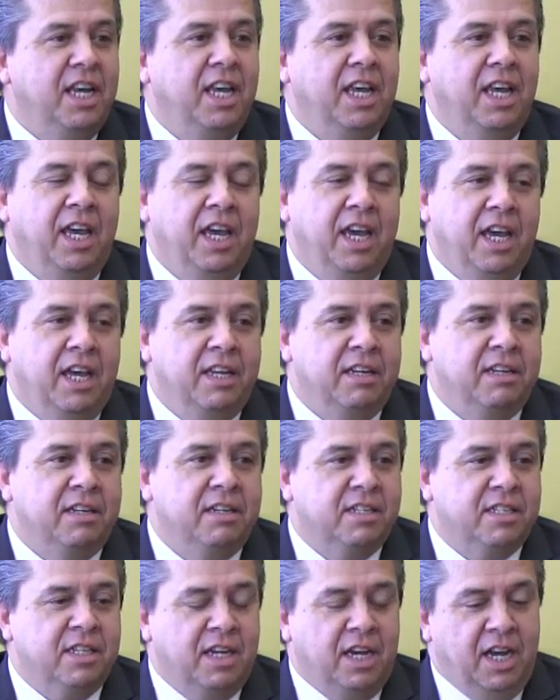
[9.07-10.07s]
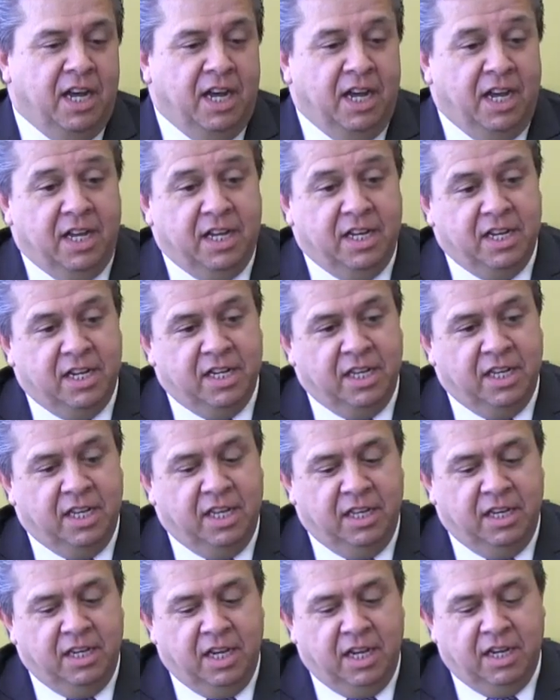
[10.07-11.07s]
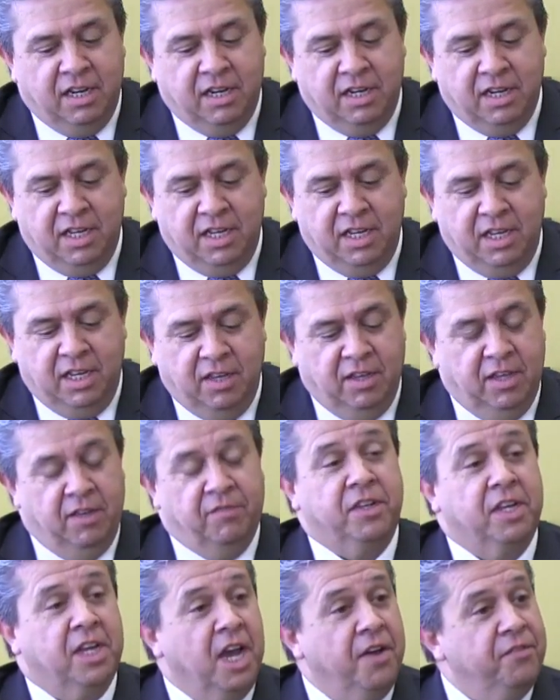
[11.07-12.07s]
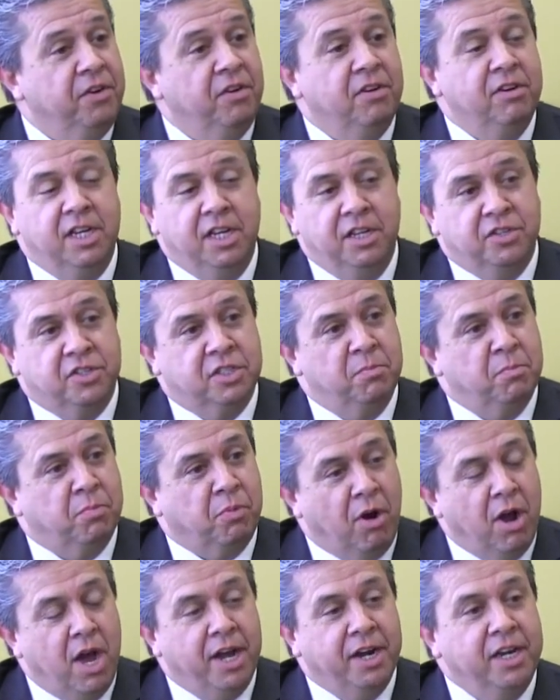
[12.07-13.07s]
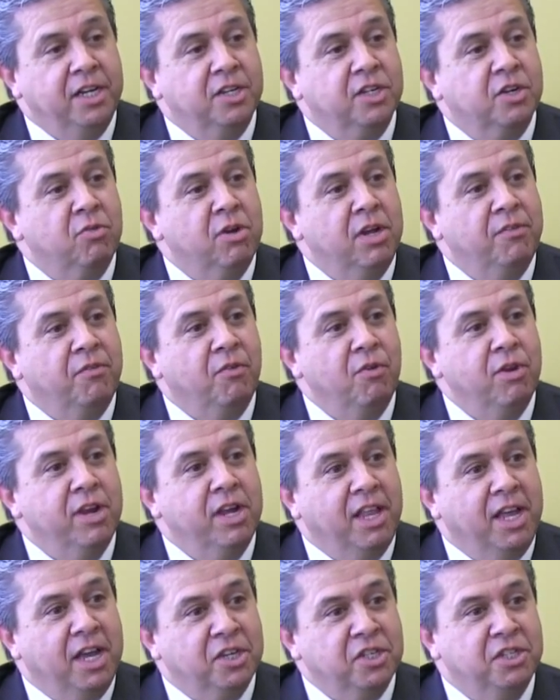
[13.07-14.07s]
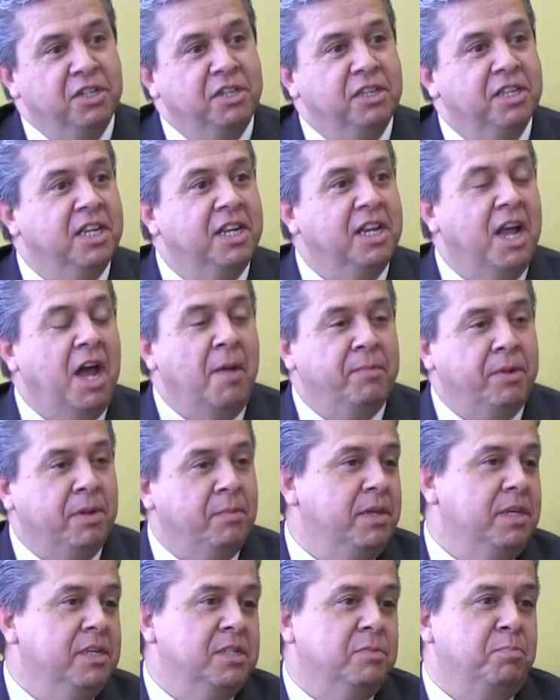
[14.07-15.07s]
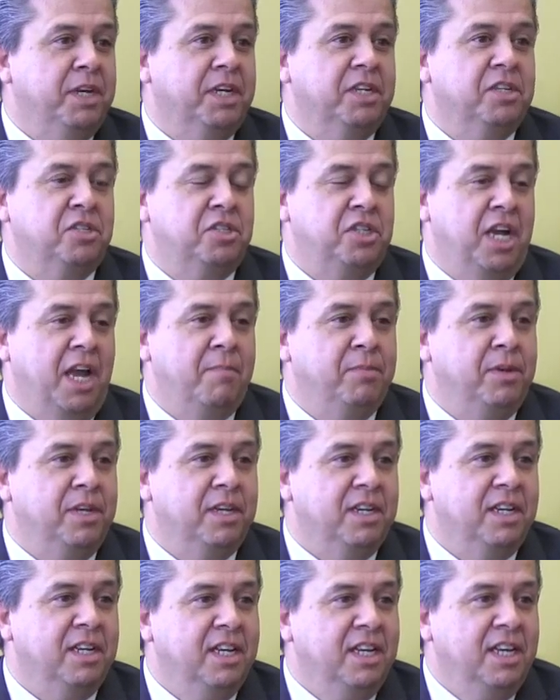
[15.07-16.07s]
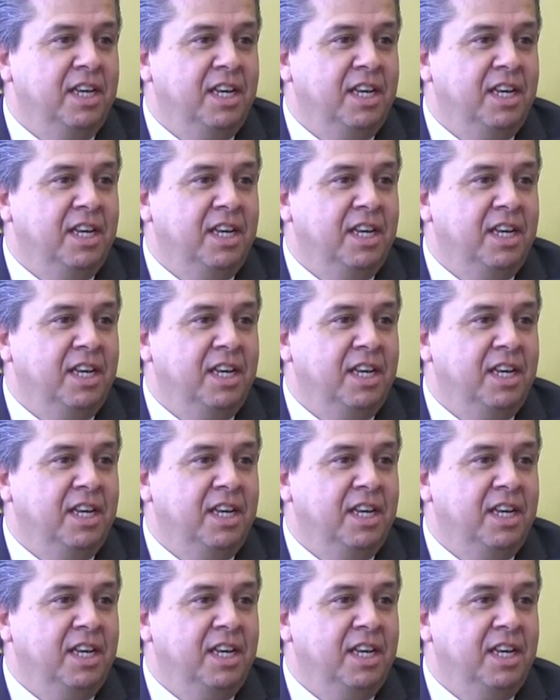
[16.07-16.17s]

And, uh, it, and if the governor needs some prodding to run for reelection, then I'm going to be his biggest champion